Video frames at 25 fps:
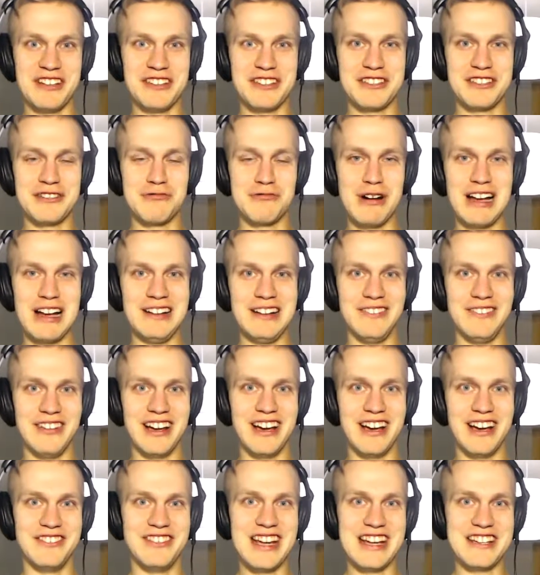12
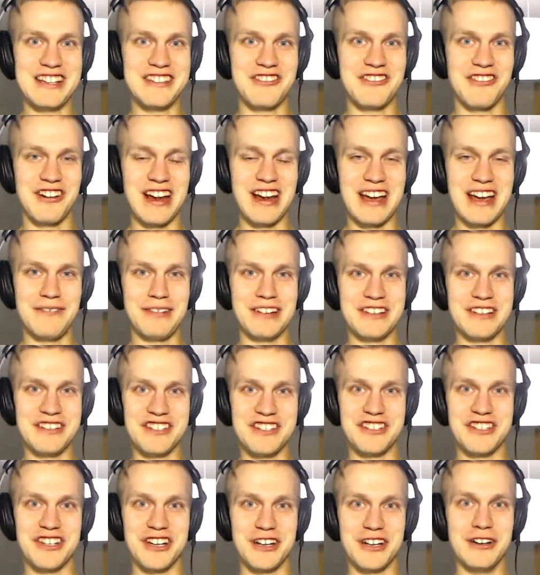of that Triathlon
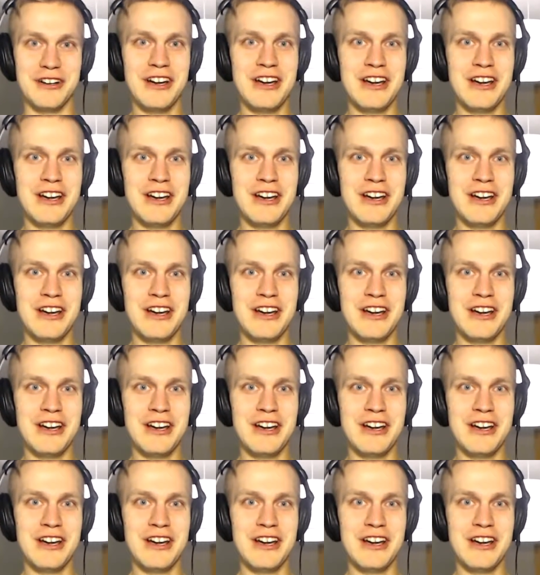show.